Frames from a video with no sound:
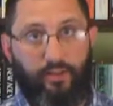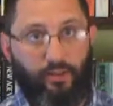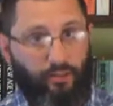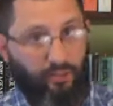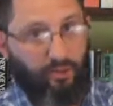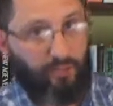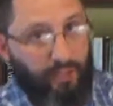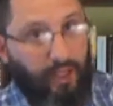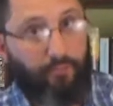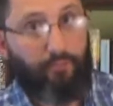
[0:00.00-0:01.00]
You should
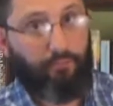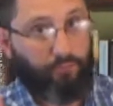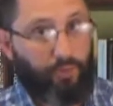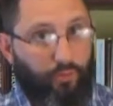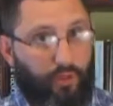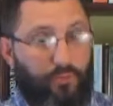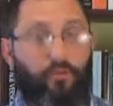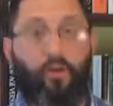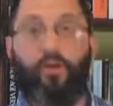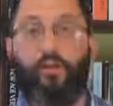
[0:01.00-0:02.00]
speak up. Don't get
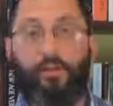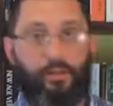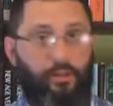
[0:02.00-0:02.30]
me wrong.